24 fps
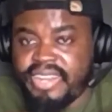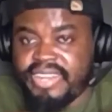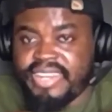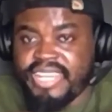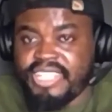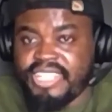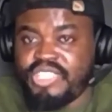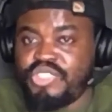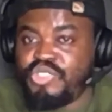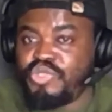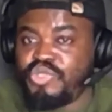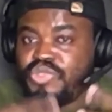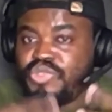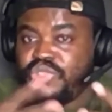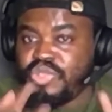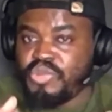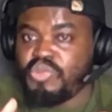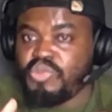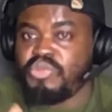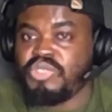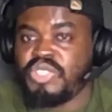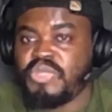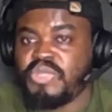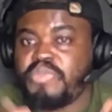that you
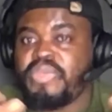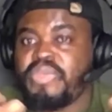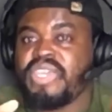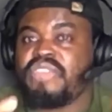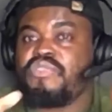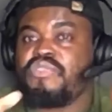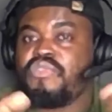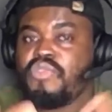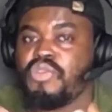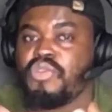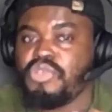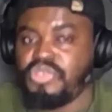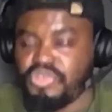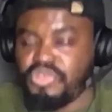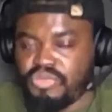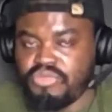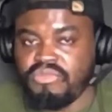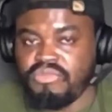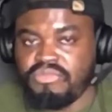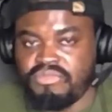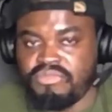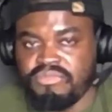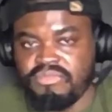do speak for you.